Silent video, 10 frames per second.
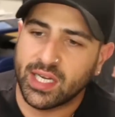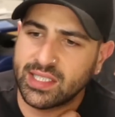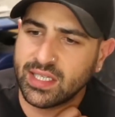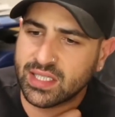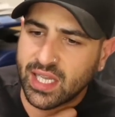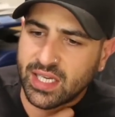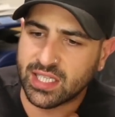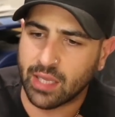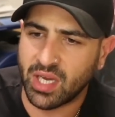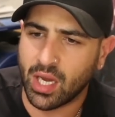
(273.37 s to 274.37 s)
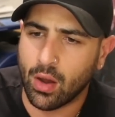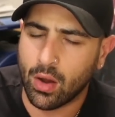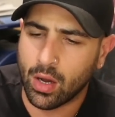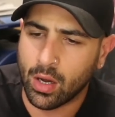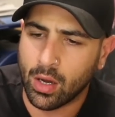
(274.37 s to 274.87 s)
I did see something
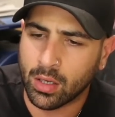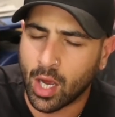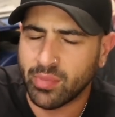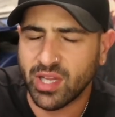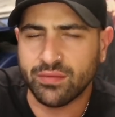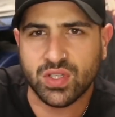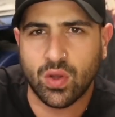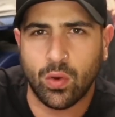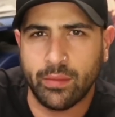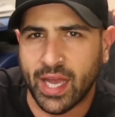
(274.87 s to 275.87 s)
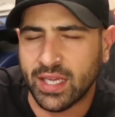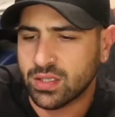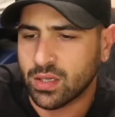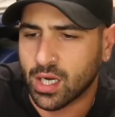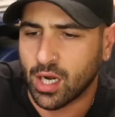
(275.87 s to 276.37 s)
on, I believe it was
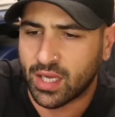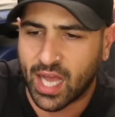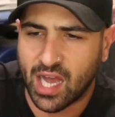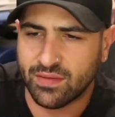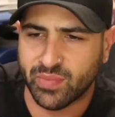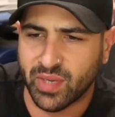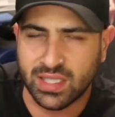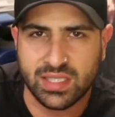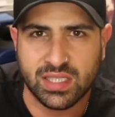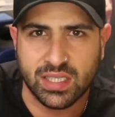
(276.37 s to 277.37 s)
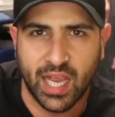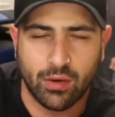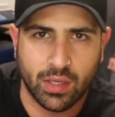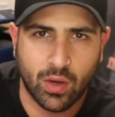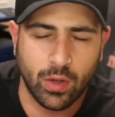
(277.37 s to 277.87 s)
Coinbase. I don't know. Carver's been listed
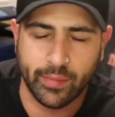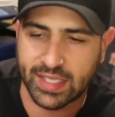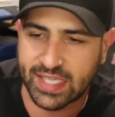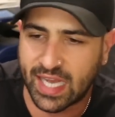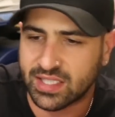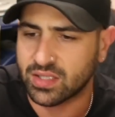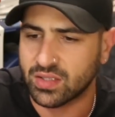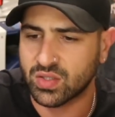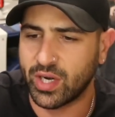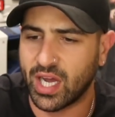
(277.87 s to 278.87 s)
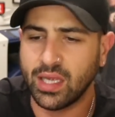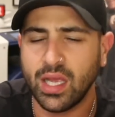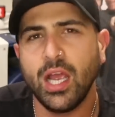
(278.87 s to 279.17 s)
there on the Coinbase assets on Twitter.